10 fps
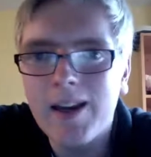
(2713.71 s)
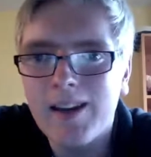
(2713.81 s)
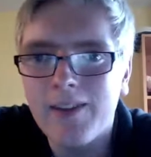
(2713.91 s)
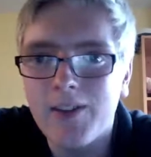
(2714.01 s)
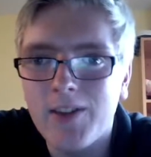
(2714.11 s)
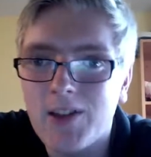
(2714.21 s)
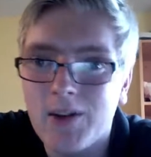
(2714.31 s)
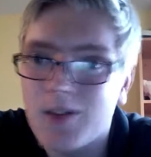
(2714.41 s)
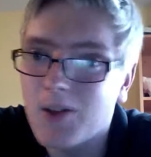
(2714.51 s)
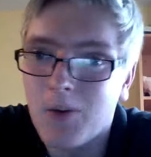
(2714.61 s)
if the
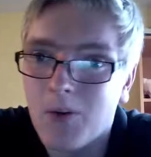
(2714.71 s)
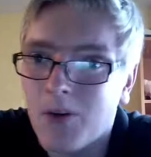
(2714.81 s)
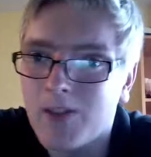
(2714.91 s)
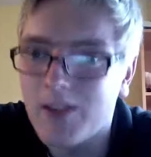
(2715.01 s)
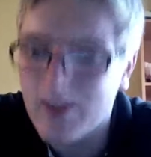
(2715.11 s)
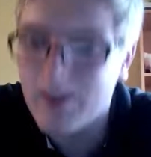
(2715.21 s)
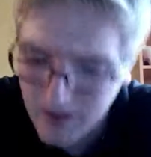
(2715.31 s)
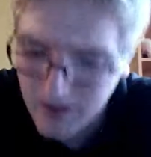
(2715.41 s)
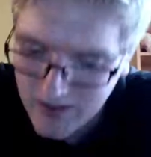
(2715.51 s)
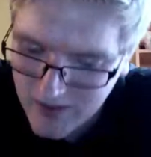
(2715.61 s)
children don't want to leave at the
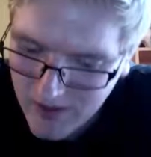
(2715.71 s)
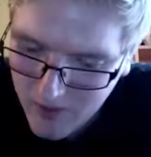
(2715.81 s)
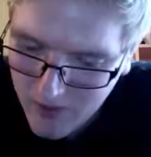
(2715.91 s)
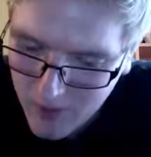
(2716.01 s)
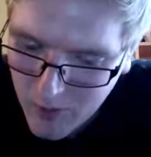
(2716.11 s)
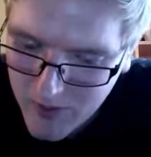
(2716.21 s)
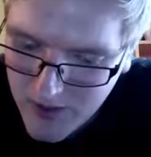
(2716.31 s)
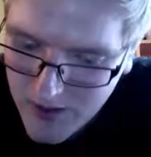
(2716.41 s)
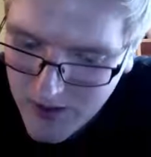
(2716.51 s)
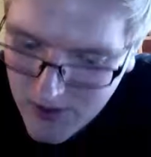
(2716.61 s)
end of the day when their mum and
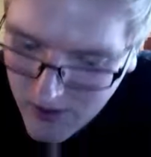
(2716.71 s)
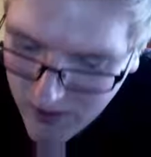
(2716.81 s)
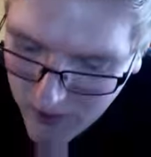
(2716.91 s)
dads arrive.